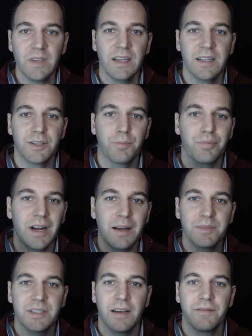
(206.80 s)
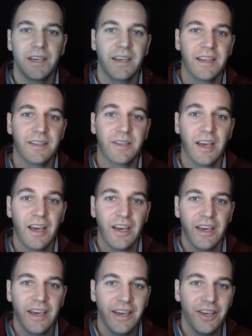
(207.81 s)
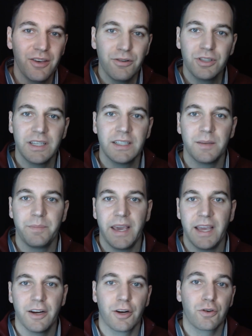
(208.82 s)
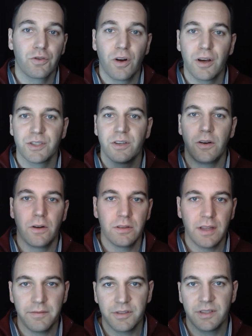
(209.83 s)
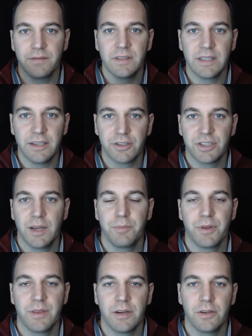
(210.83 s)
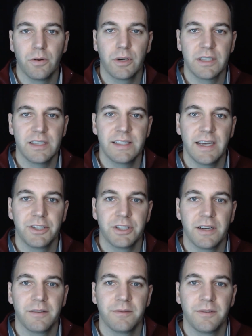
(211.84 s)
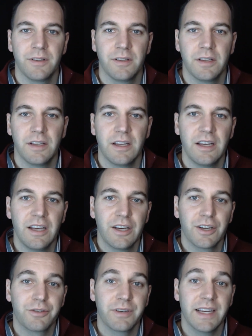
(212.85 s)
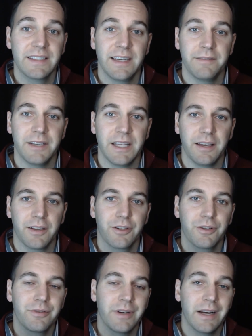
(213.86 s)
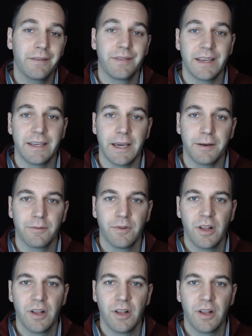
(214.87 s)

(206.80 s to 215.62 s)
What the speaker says: And so problem solving is hugely in demand across all levels of leadership within an organization. Creativity, creative thinking.